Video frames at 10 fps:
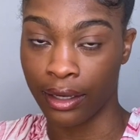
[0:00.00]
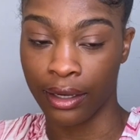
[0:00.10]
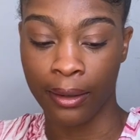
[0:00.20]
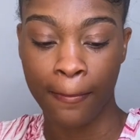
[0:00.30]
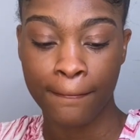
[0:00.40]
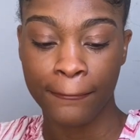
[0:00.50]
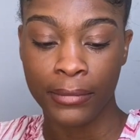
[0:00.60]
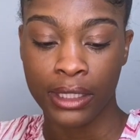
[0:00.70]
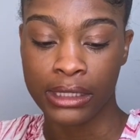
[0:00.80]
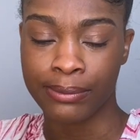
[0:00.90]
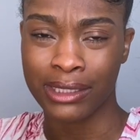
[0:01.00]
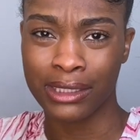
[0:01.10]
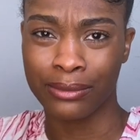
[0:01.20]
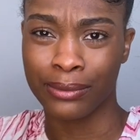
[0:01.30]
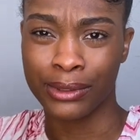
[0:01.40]
hair,
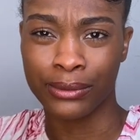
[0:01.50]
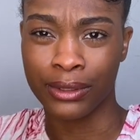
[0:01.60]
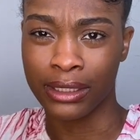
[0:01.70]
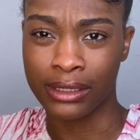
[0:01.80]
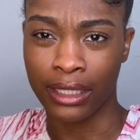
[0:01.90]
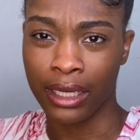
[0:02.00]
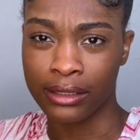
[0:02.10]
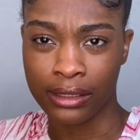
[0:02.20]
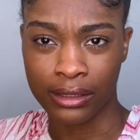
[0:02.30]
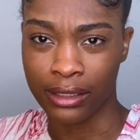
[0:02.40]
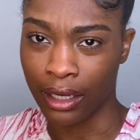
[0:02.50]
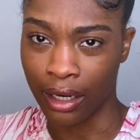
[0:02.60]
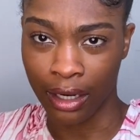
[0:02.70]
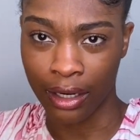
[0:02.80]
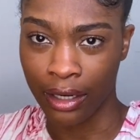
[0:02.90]
especially when we're doing these styles, because they
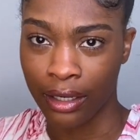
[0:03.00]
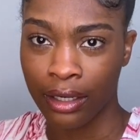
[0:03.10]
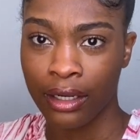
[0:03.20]
are,